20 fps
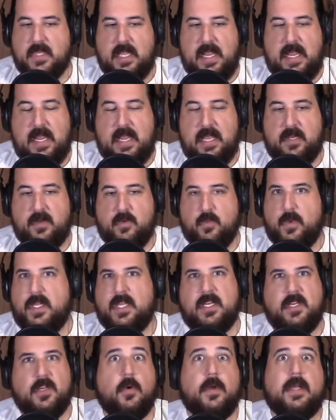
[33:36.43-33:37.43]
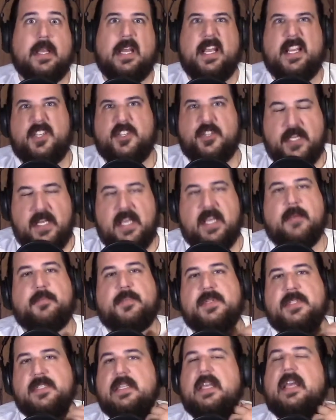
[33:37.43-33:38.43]
And we could go get like
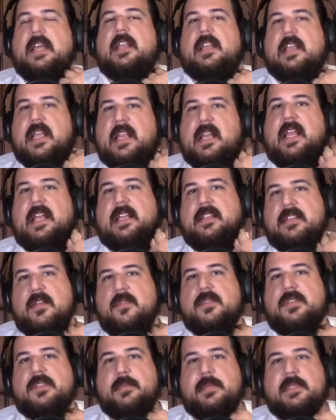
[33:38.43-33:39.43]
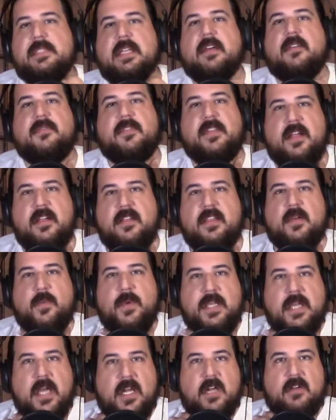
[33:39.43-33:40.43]
chips and like there was some stuff there that
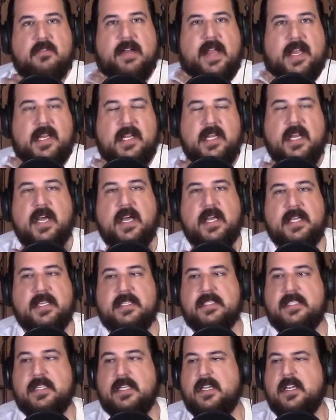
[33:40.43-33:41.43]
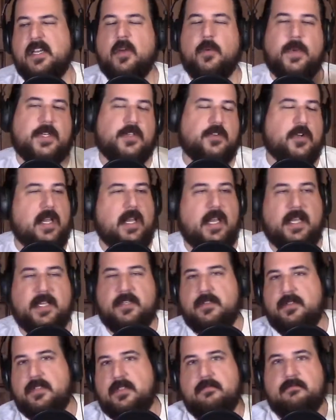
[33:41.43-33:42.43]
we kind of recognized. And, we tried like
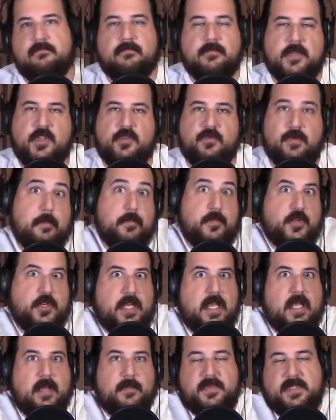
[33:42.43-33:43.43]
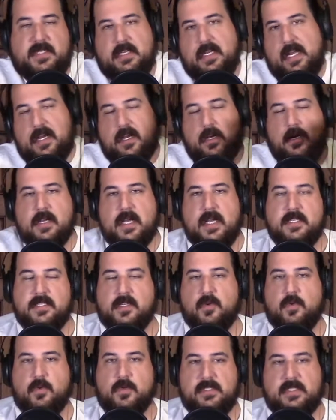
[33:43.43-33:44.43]
shrimp chips and like all kinds
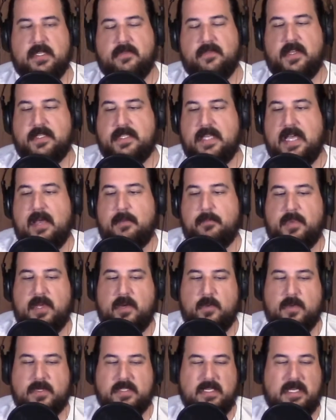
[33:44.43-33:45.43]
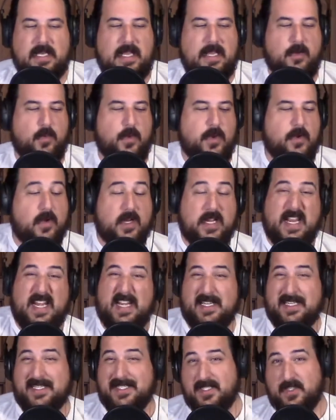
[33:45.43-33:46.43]
of cool stuff like that. But it wasn't like we were
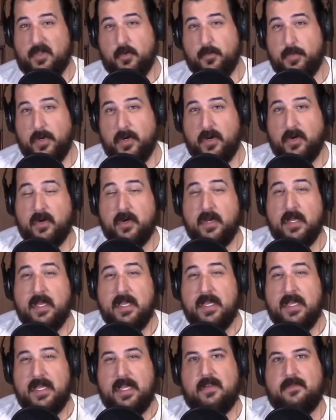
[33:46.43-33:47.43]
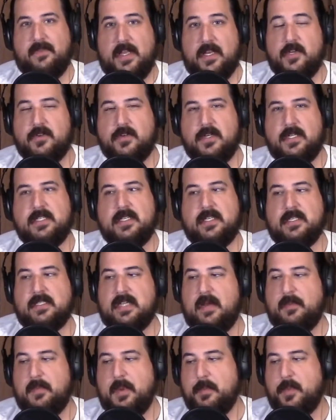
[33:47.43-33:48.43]
getting super adventurous, because
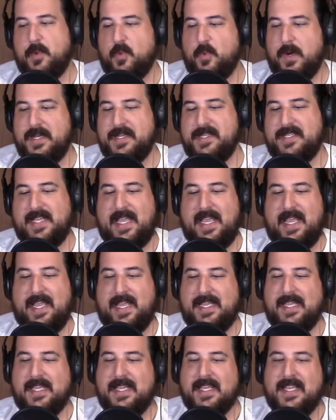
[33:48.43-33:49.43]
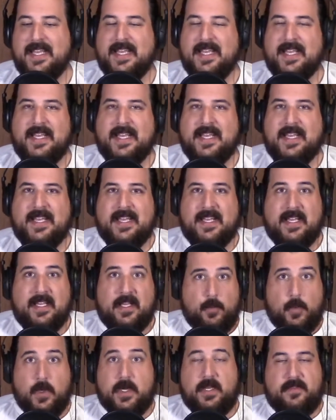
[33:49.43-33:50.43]
I remember
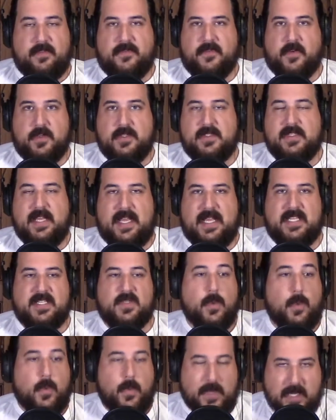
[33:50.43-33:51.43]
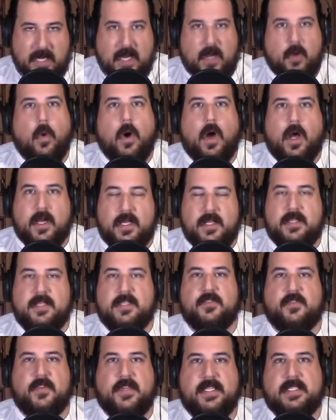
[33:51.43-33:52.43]
one of the first days we went like walking the
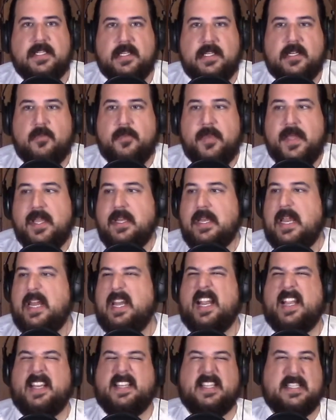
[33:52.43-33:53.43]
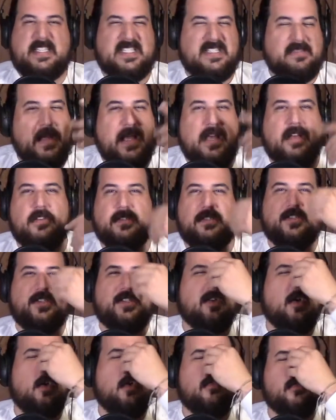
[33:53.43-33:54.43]
streets a little bit, and like the smell is
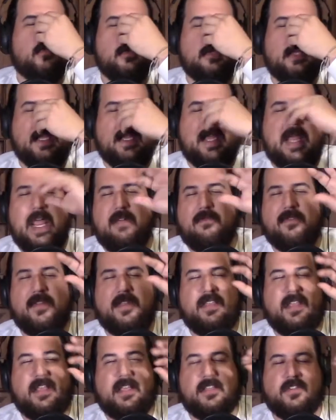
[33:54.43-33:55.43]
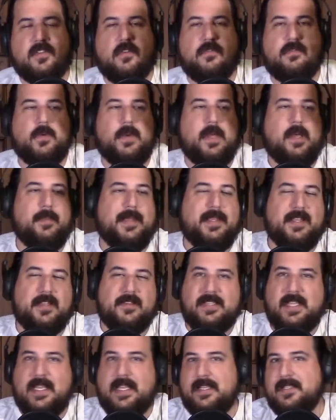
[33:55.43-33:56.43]
just everything is overwhelming.
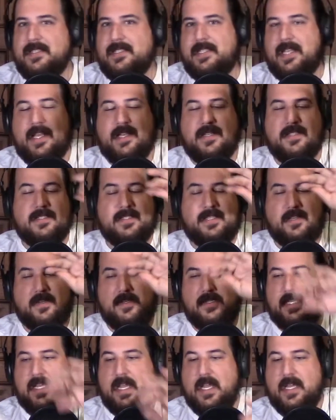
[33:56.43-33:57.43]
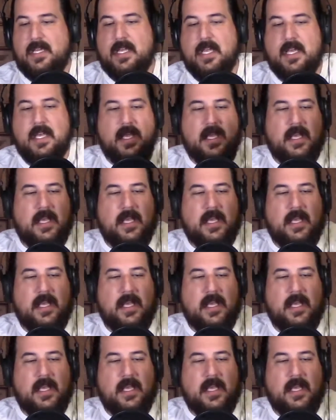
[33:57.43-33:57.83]
There's incense, there's like